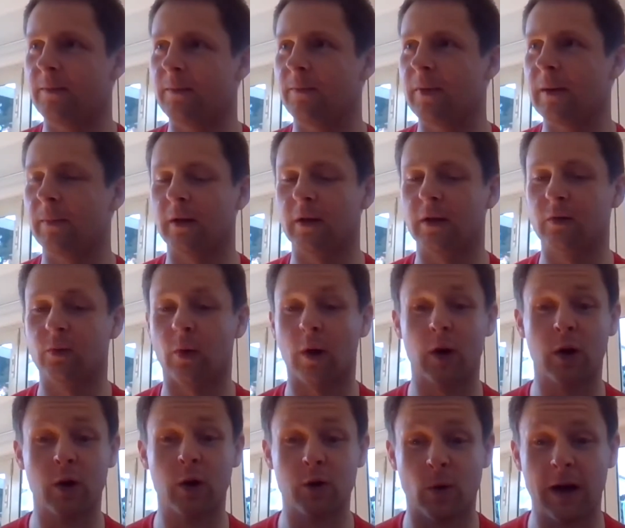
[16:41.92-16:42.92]
people want to
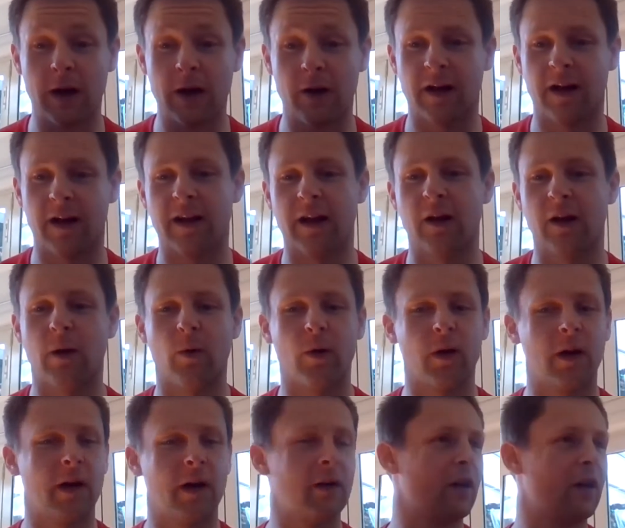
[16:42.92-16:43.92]
lose weight, okay, they go,
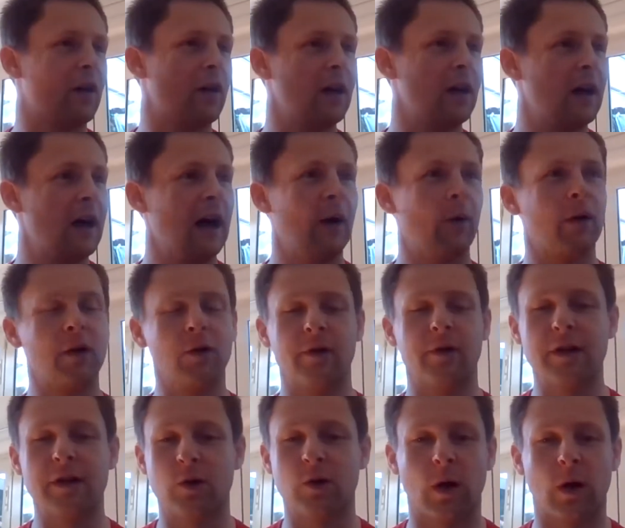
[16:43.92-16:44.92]
I want to do
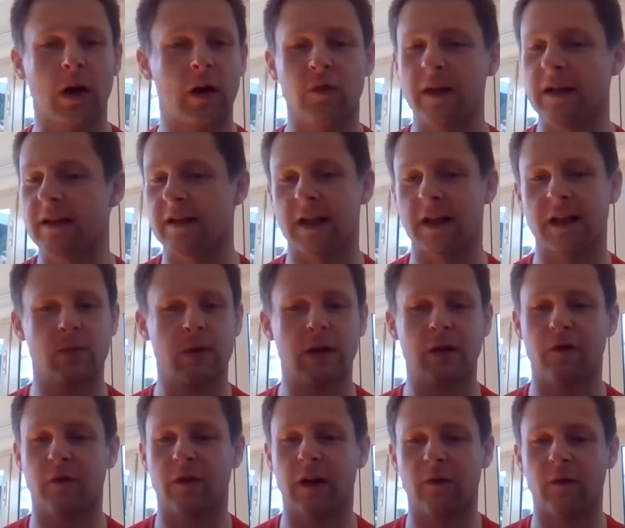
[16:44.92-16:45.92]
it in 12 weeks, 6 weeks,
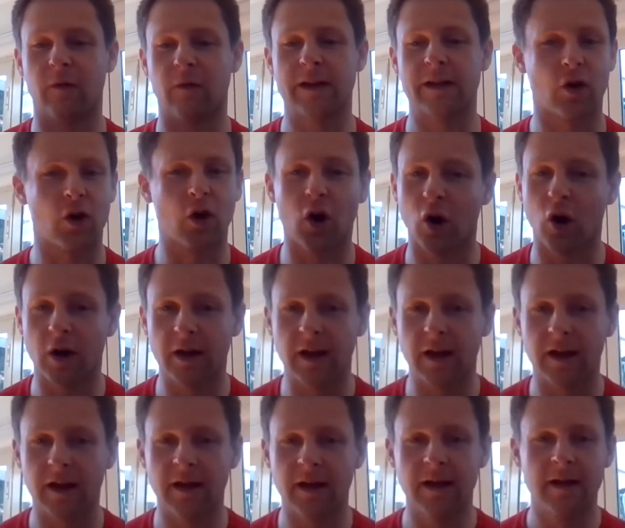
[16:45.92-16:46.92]
5 weeks. I got a
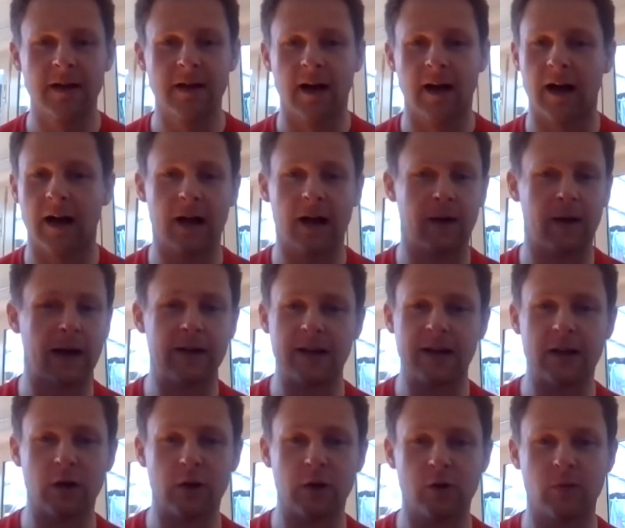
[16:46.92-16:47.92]
holiday. I
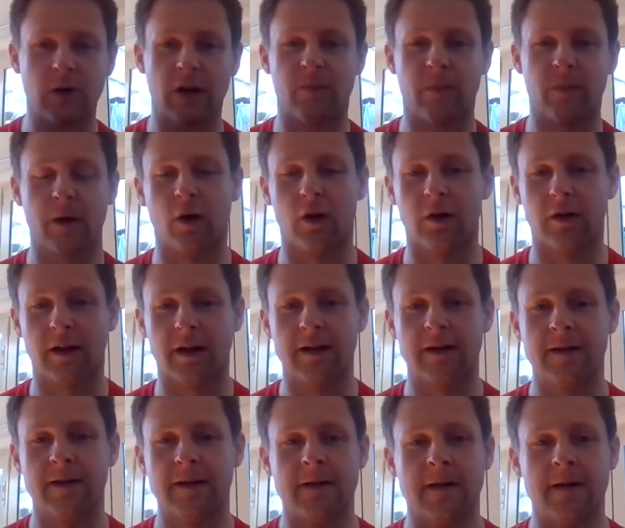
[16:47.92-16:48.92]
need to lose weight for my holiday.
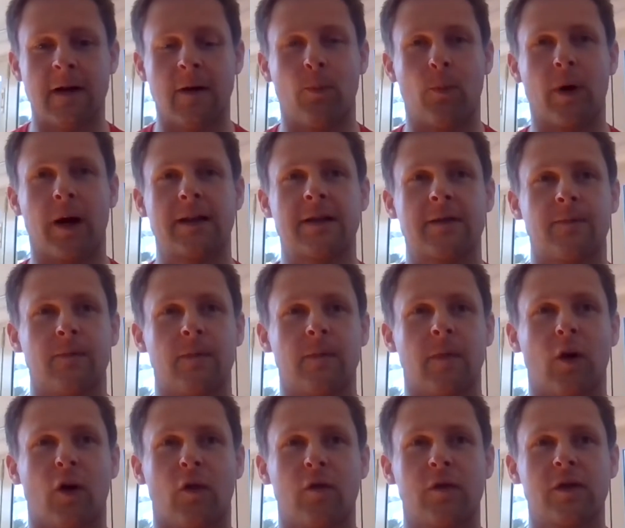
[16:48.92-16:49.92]
But
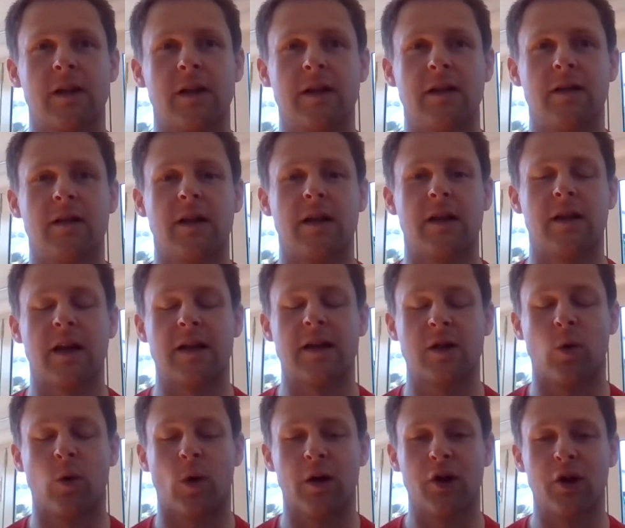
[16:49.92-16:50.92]
obviously, it's
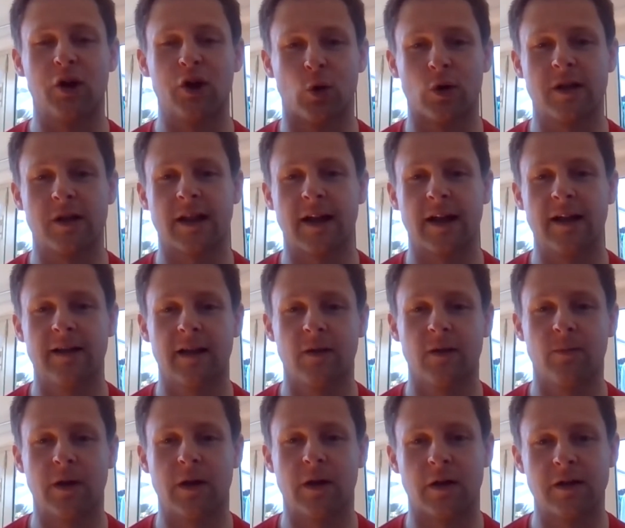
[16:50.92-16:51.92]
quite short-sighted
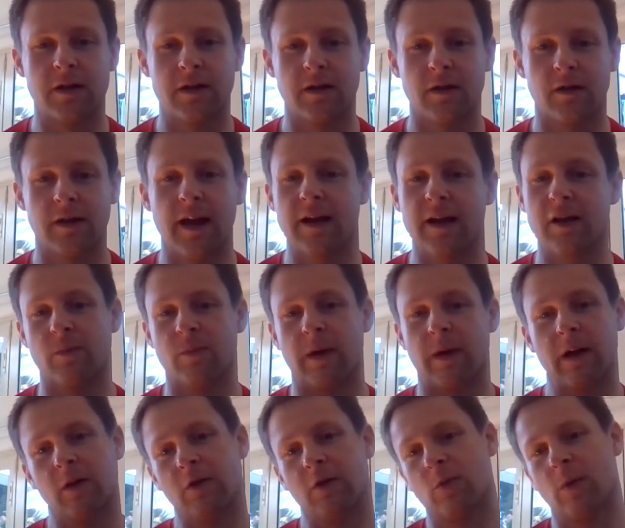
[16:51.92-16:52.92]
because, yes, you
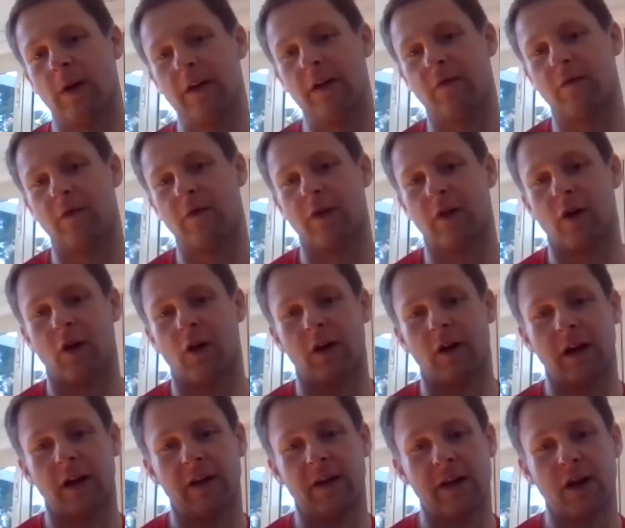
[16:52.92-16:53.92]
might lose weight for the
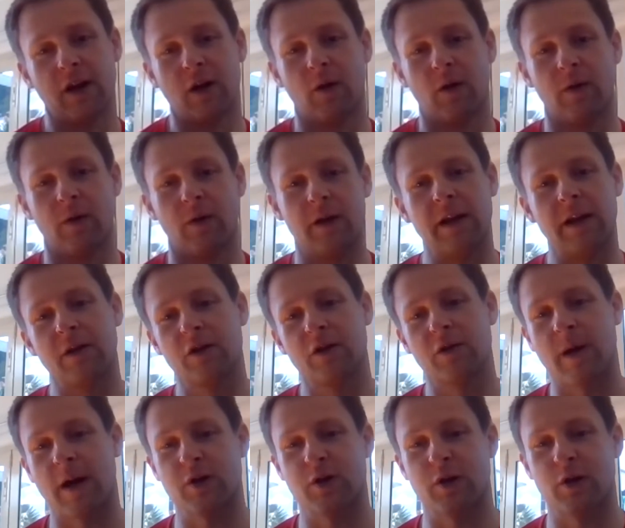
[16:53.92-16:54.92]
holiday, then you go and then you
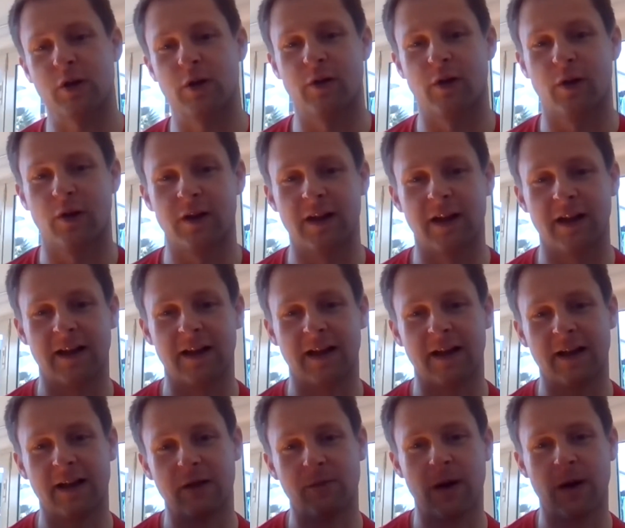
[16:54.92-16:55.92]
smash it on the holiday, and
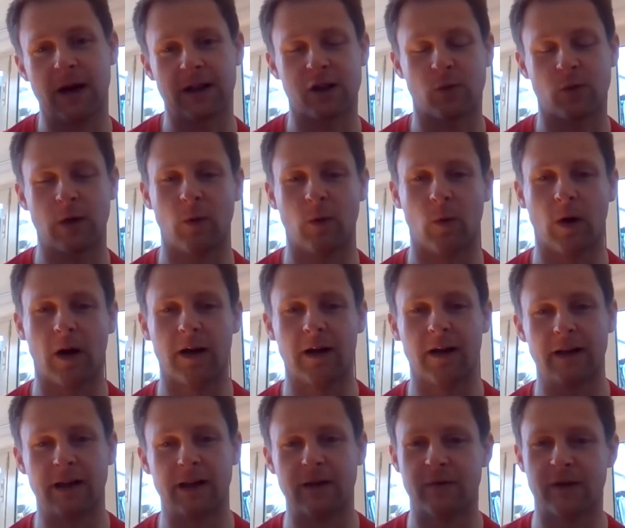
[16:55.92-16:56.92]
then you're back to square one
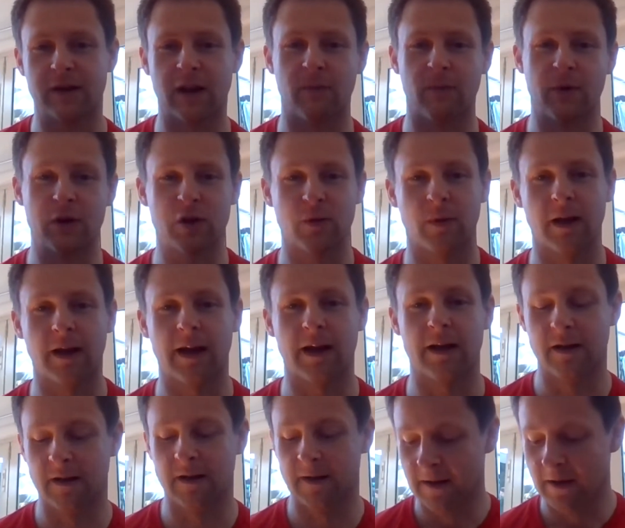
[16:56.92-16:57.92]
and you're still miserable
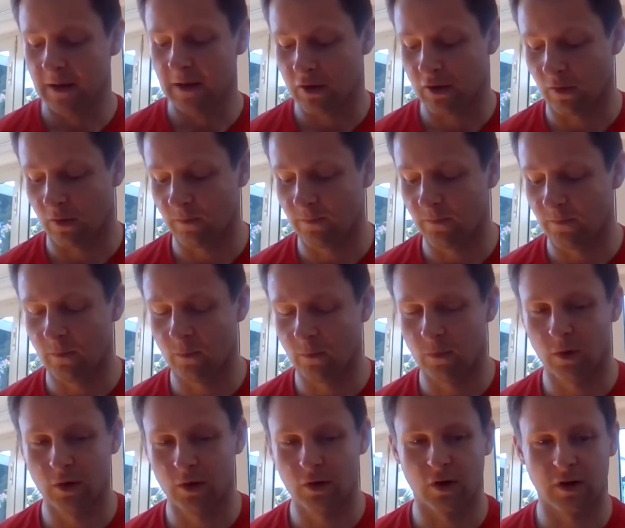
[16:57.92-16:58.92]
again. So
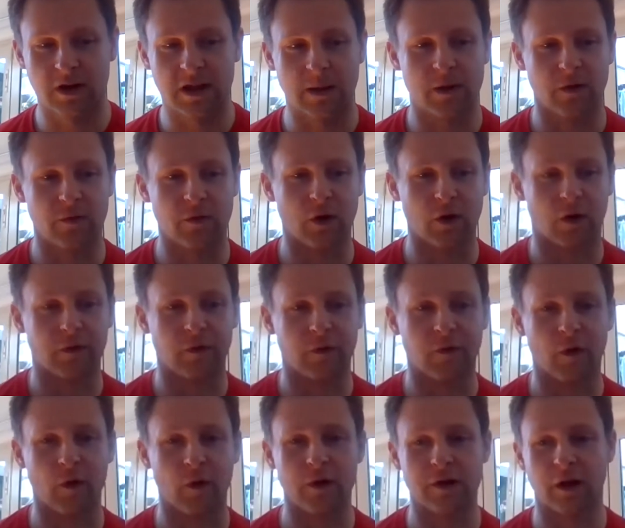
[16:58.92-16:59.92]
what sort of tips have you got for
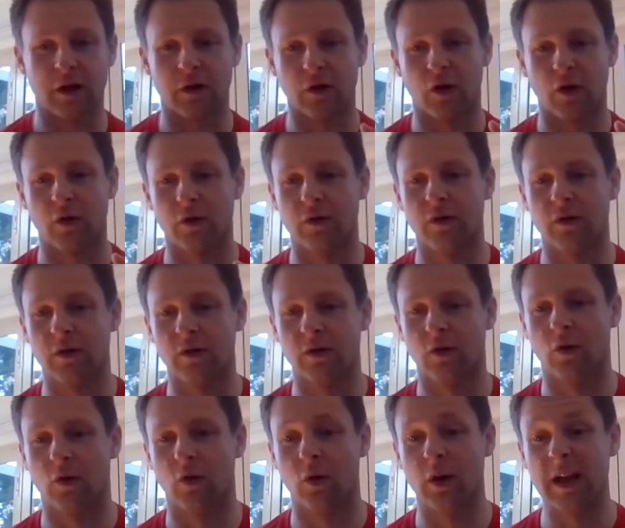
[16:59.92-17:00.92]
focusing on
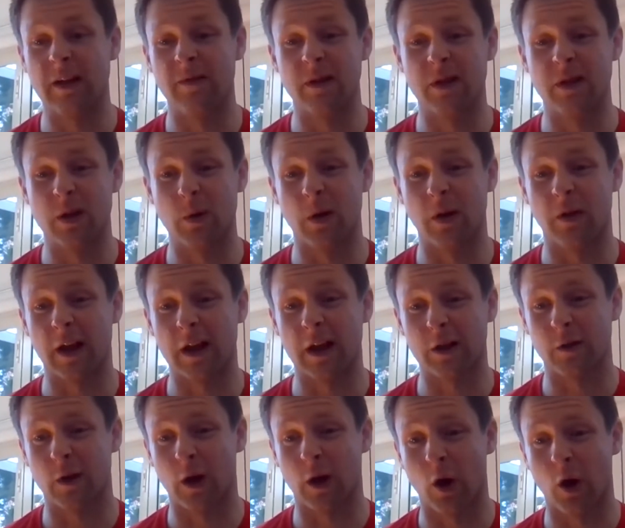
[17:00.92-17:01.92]
or even doing
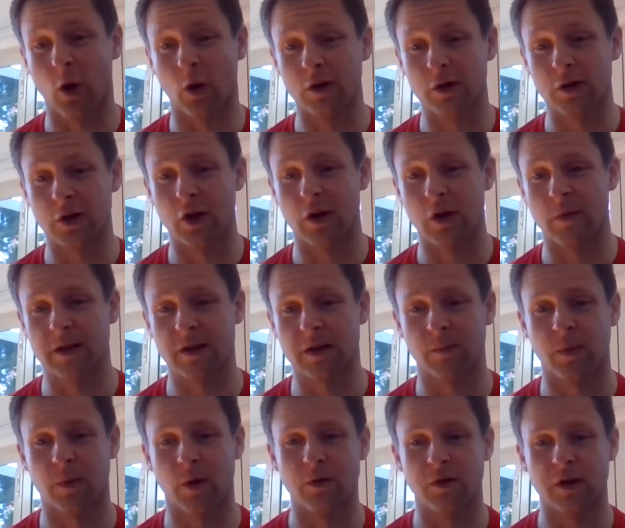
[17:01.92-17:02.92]
things long-term as
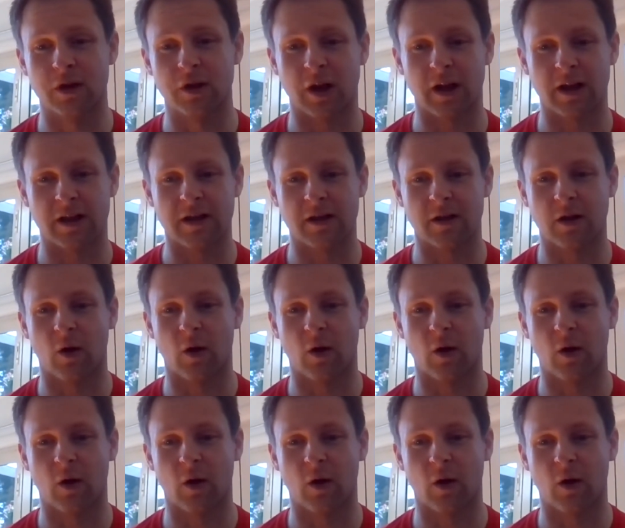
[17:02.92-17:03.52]
opposed to just